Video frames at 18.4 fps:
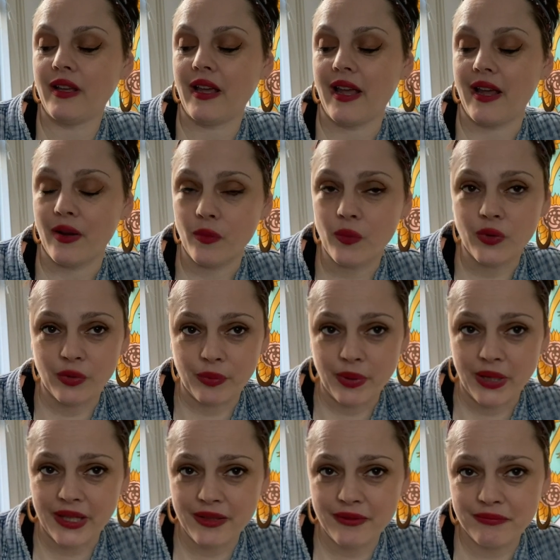and will
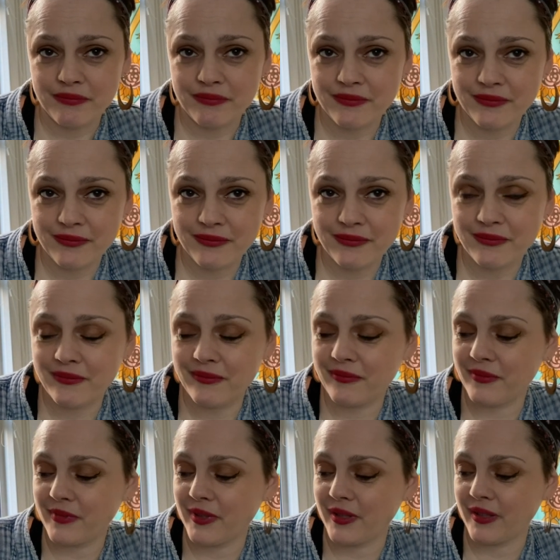be
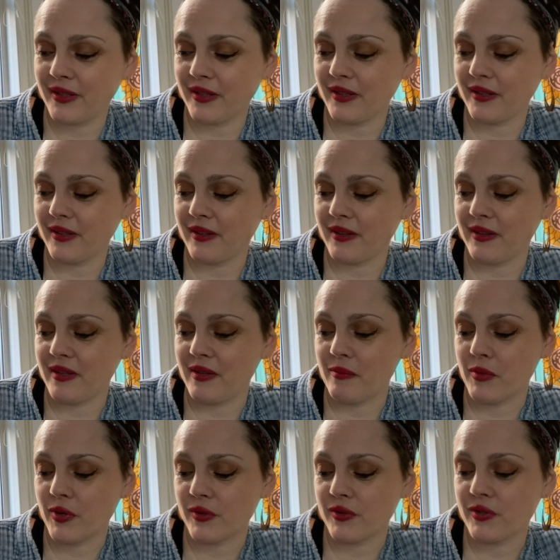the
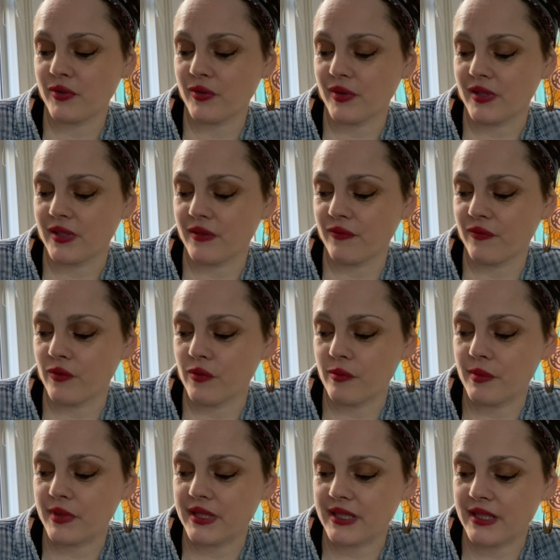most
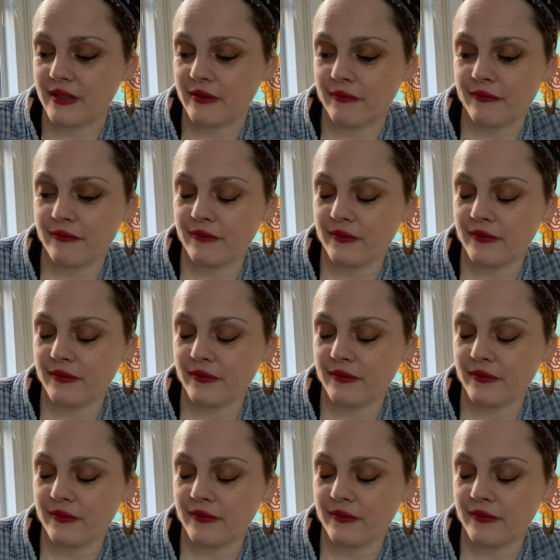transformative